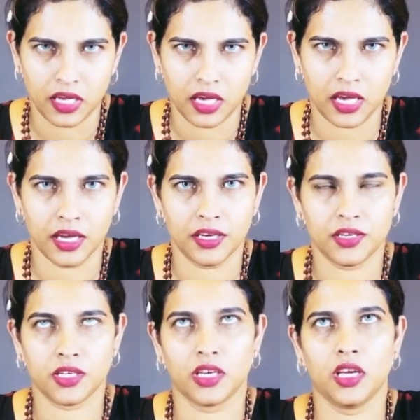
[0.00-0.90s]

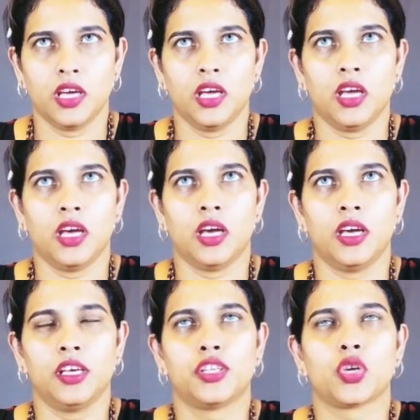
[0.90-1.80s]
and
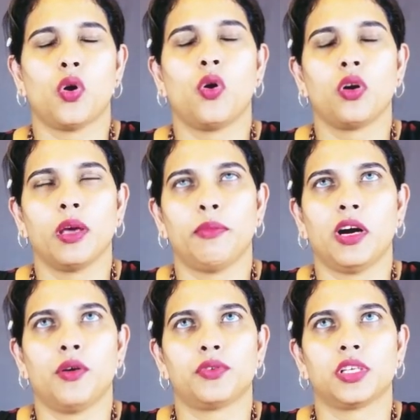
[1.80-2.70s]
it's all
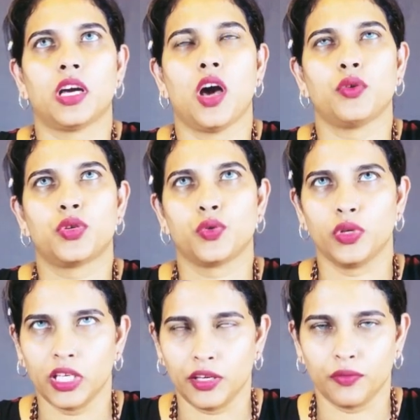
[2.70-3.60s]
about how to
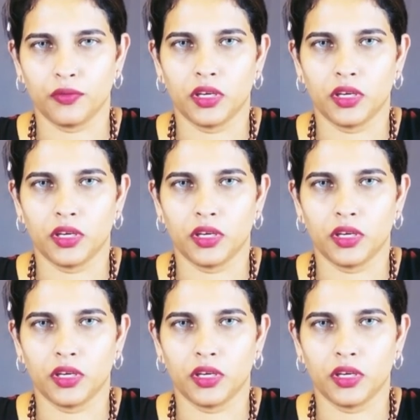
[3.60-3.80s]
live